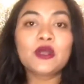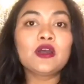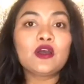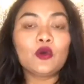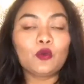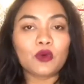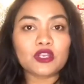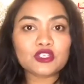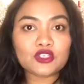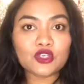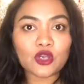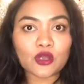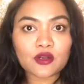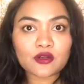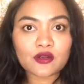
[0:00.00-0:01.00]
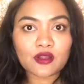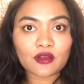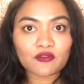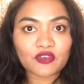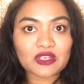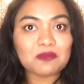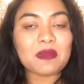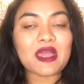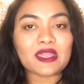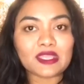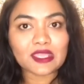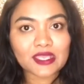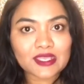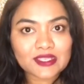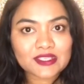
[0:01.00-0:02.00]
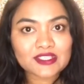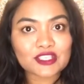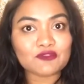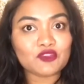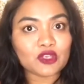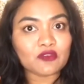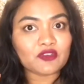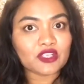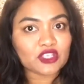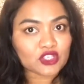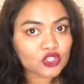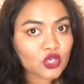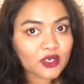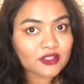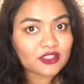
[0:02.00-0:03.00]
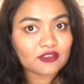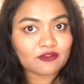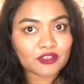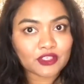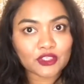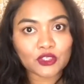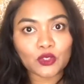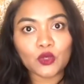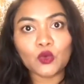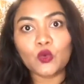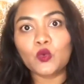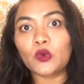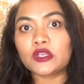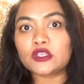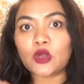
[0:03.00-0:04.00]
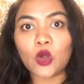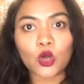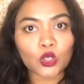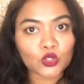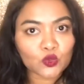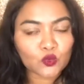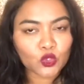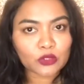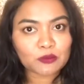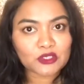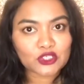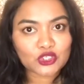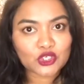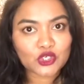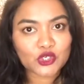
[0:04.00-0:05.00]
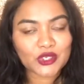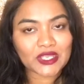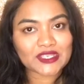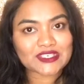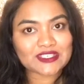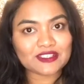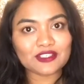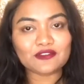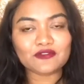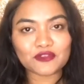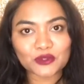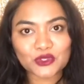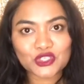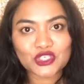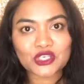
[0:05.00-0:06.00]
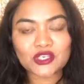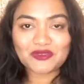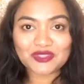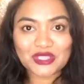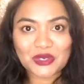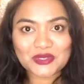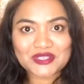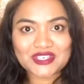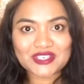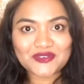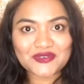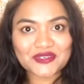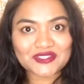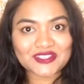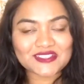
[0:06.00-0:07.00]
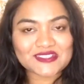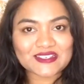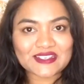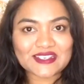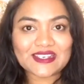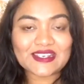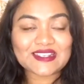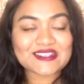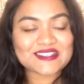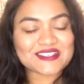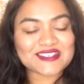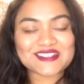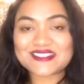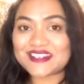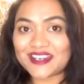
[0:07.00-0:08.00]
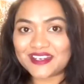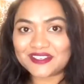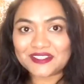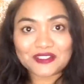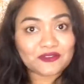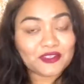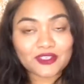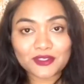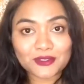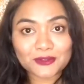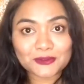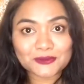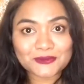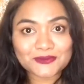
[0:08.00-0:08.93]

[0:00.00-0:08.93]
what your feedback is. If you have enjoyed the video, what all you want me to create in the future. Without any further delay, let's just start the video.